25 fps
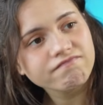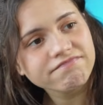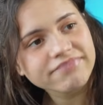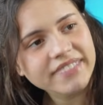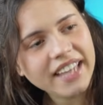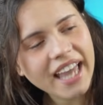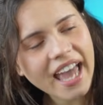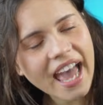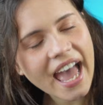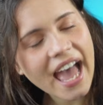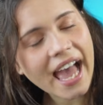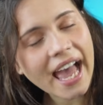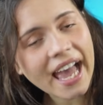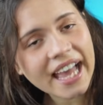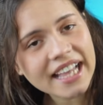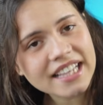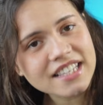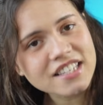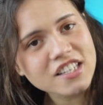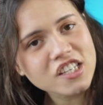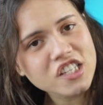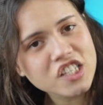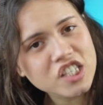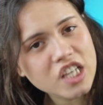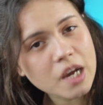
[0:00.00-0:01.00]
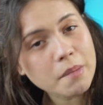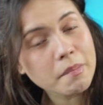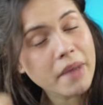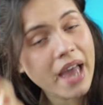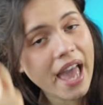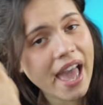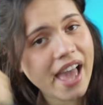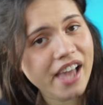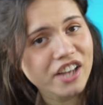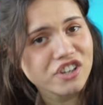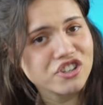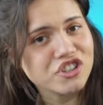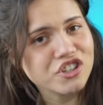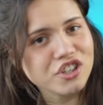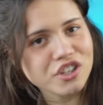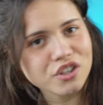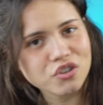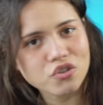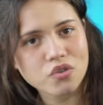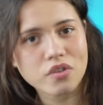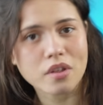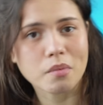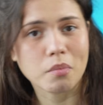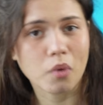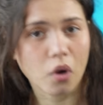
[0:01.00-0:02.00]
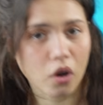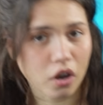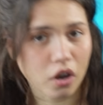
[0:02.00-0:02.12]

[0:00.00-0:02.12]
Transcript: adds some edge to the book.